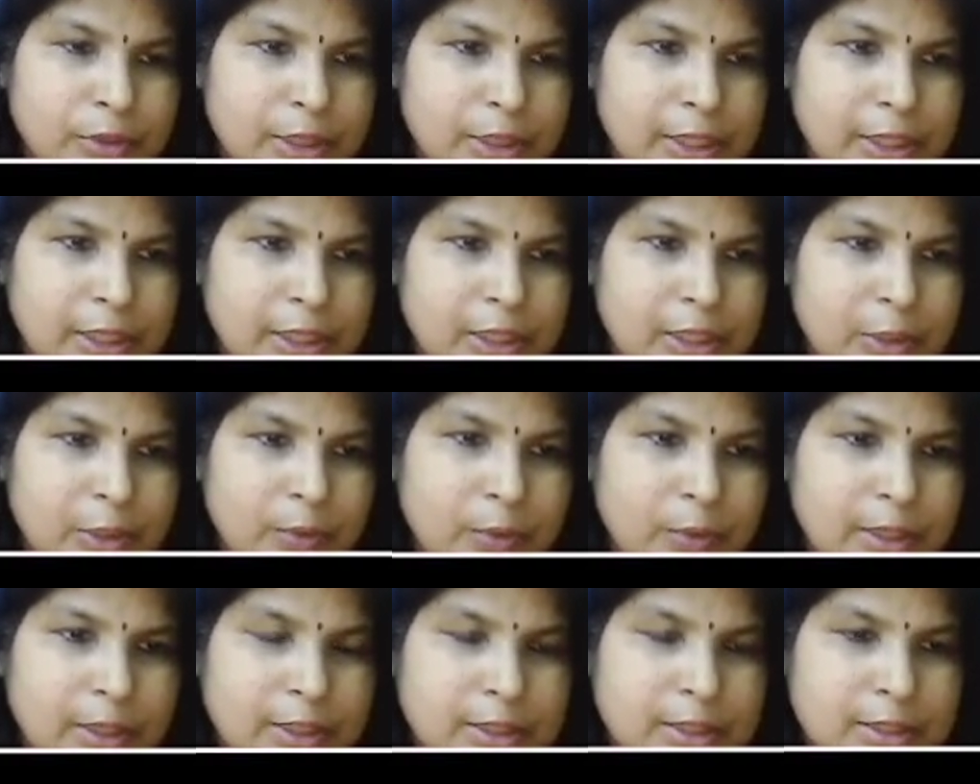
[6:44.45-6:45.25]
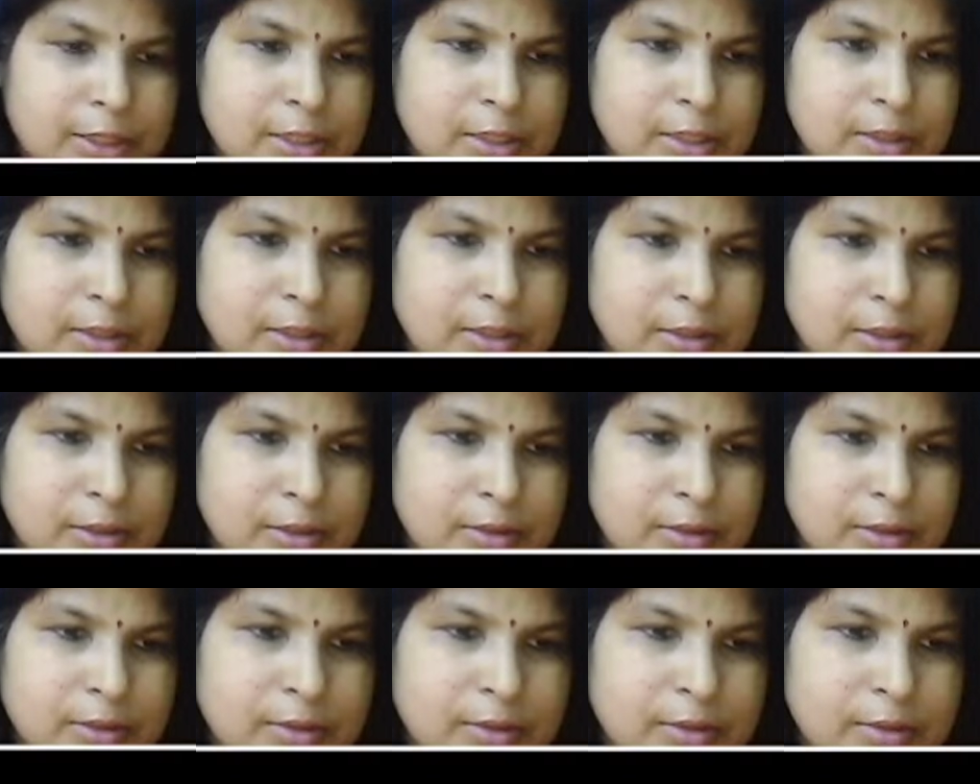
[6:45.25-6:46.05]
equation
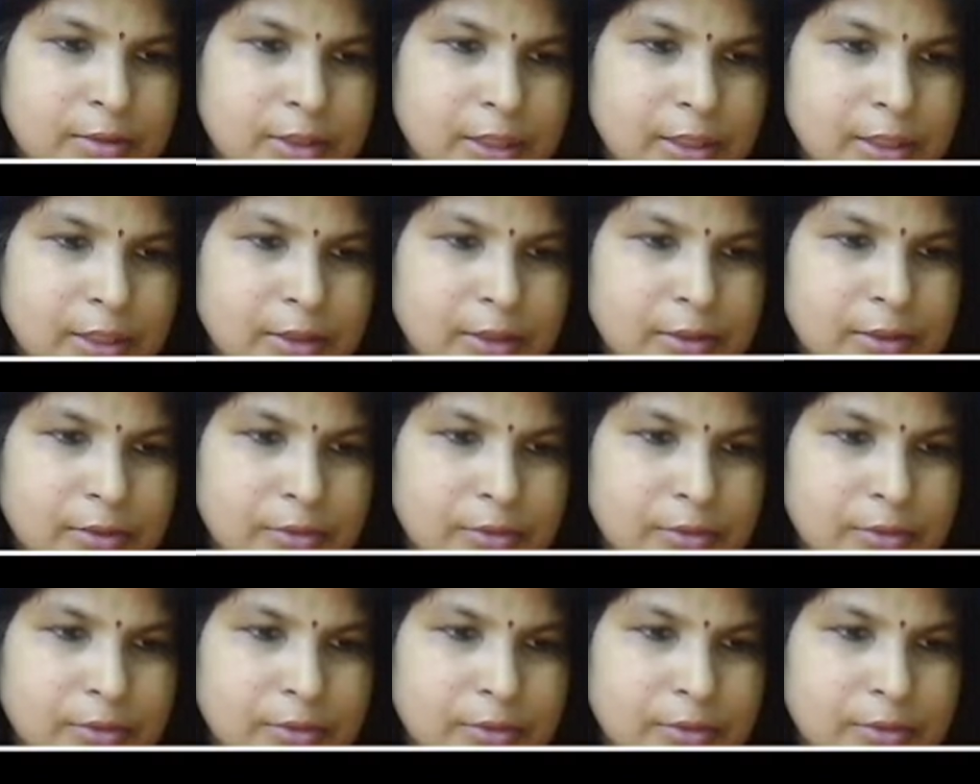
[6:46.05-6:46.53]
3.